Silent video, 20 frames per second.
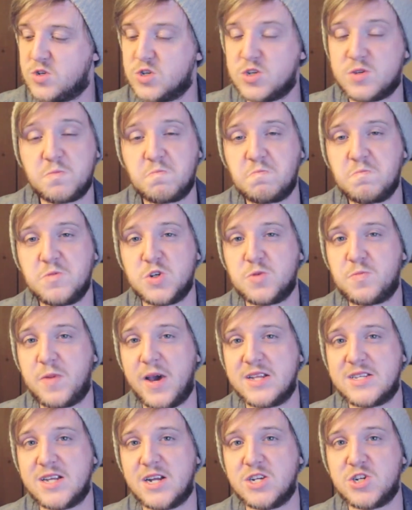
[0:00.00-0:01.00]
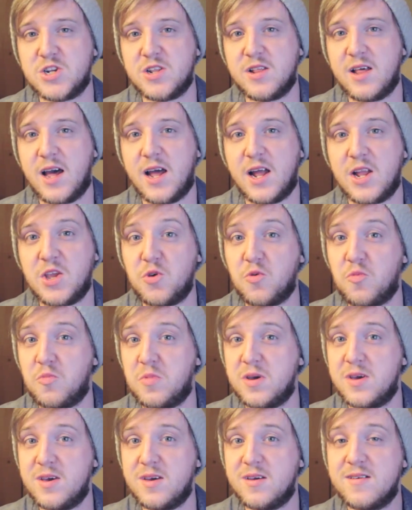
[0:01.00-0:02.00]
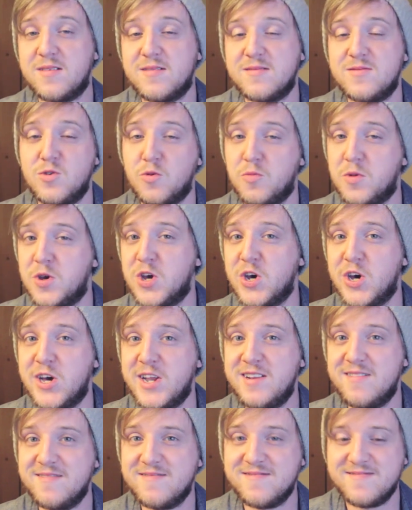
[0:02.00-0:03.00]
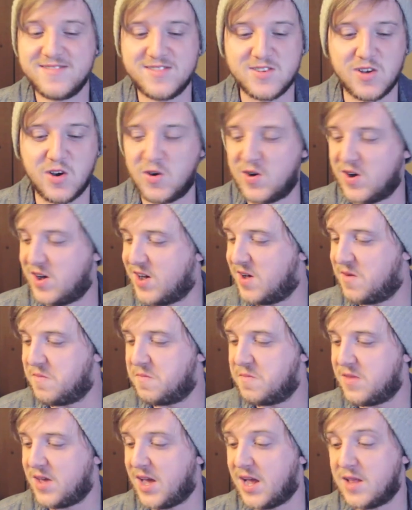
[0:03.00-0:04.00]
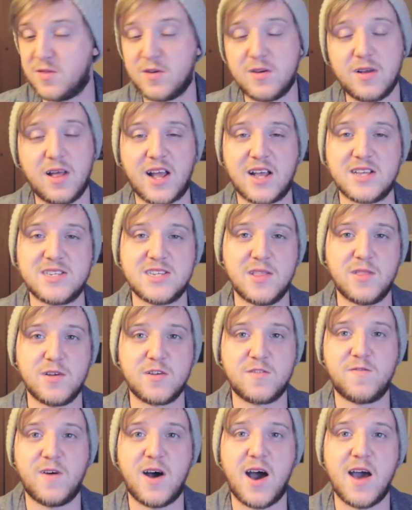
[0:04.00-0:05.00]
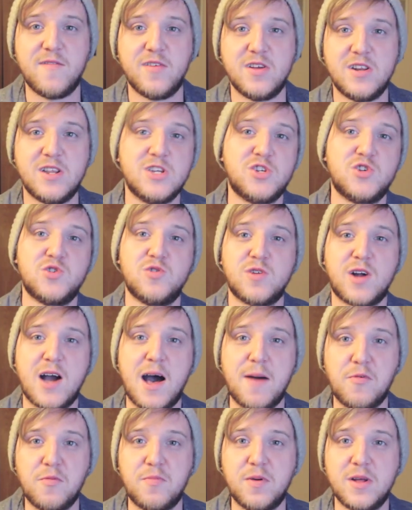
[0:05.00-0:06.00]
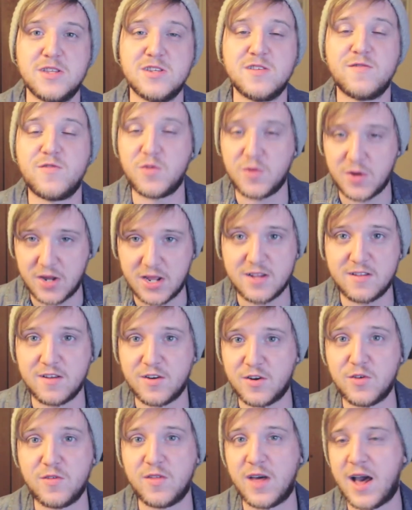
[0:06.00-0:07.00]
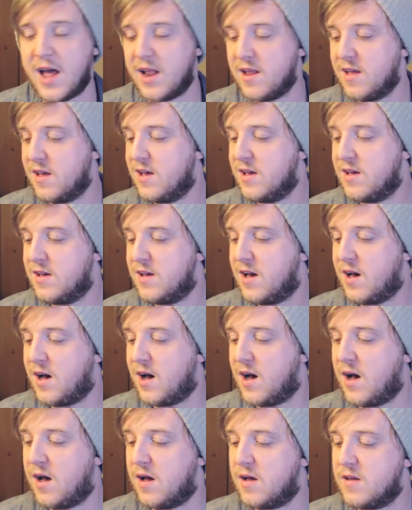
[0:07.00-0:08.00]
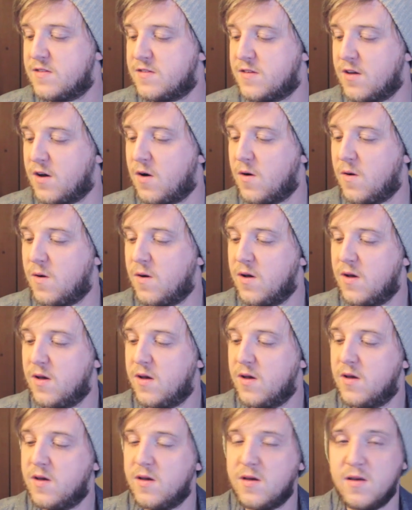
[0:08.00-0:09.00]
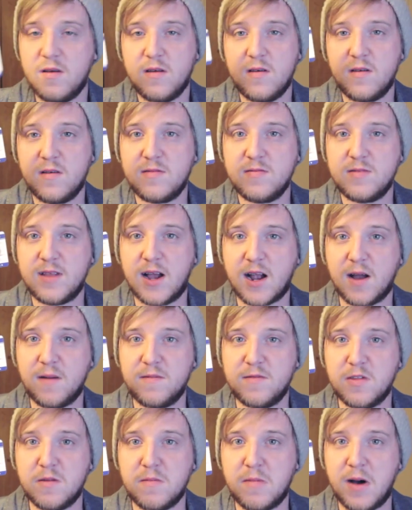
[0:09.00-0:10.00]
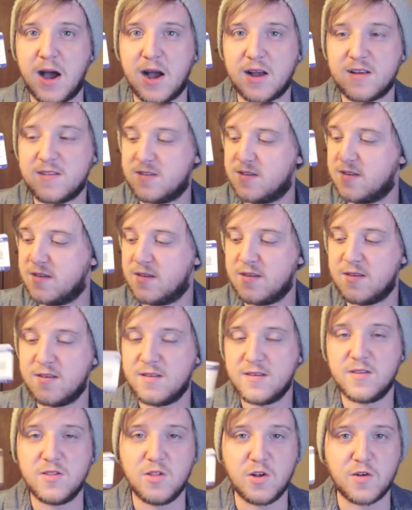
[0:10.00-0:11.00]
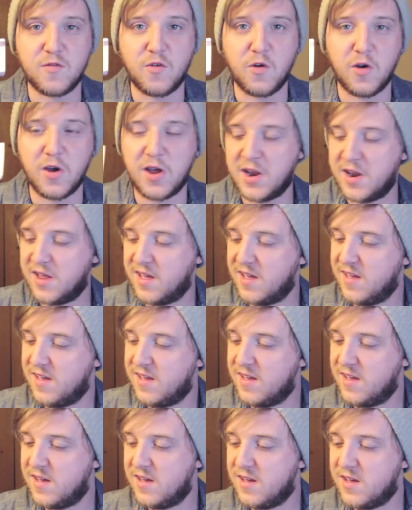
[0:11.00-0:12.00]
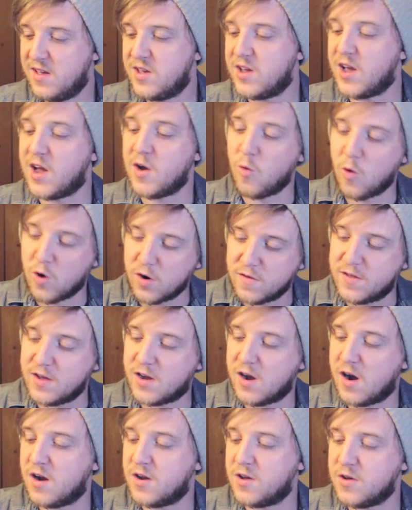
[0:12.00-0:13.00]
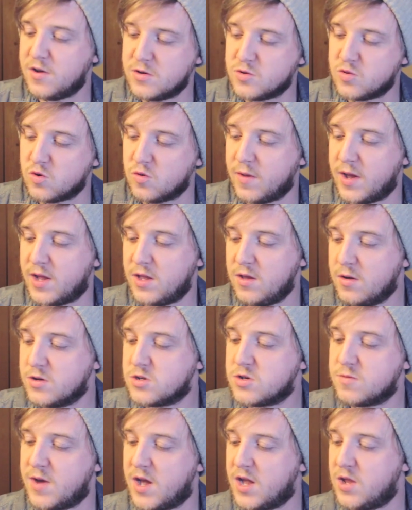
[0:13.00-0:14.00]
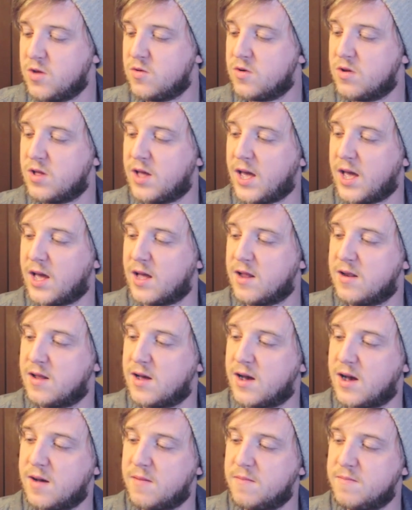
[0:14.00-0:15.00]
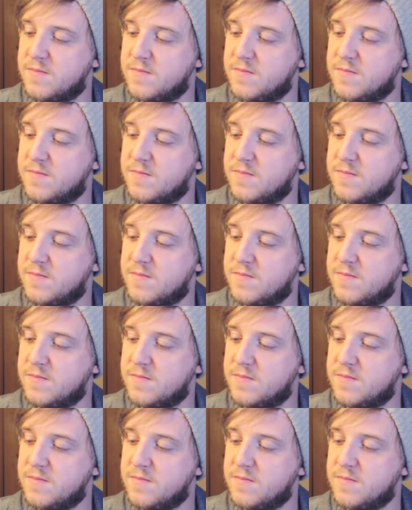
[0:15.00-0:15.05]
just pay attention to that, and you'll be good. So and there, like I said, there's 5 additional copper pins if you need to do that. So that comes in the box. Look for it. You got your warranty card, your user manual, and